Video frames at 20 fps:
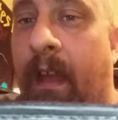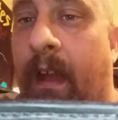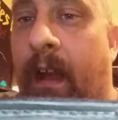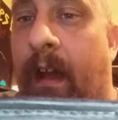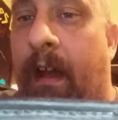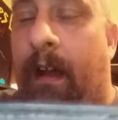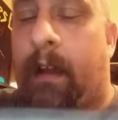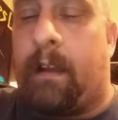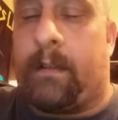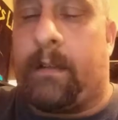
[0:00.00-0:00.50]

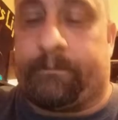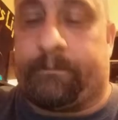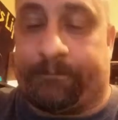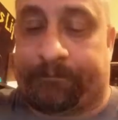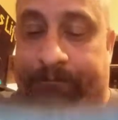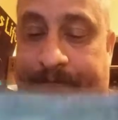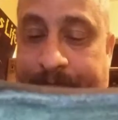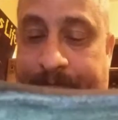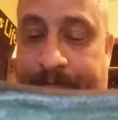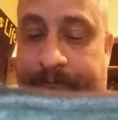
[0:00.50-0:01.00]

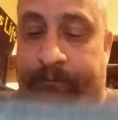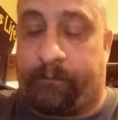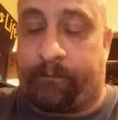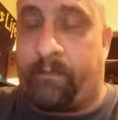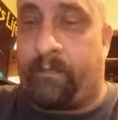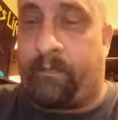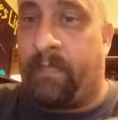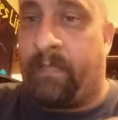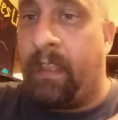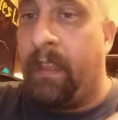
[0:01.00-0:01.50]

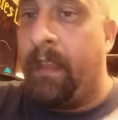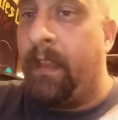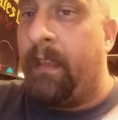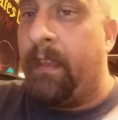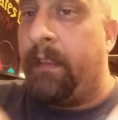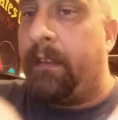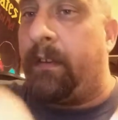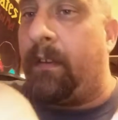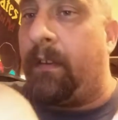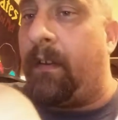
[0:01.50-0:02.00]

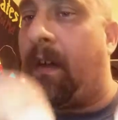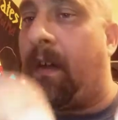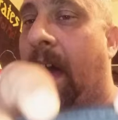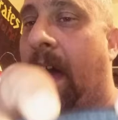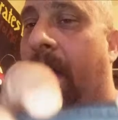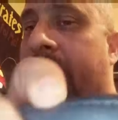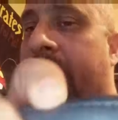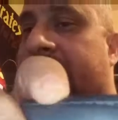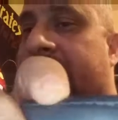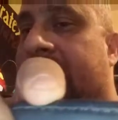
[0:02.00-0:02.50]
You know
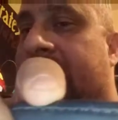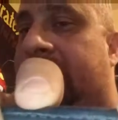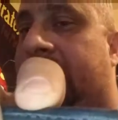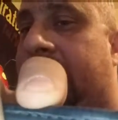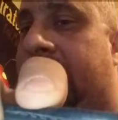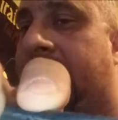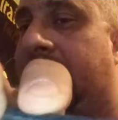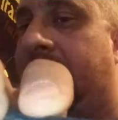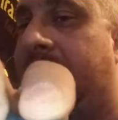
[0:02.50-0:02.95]
how this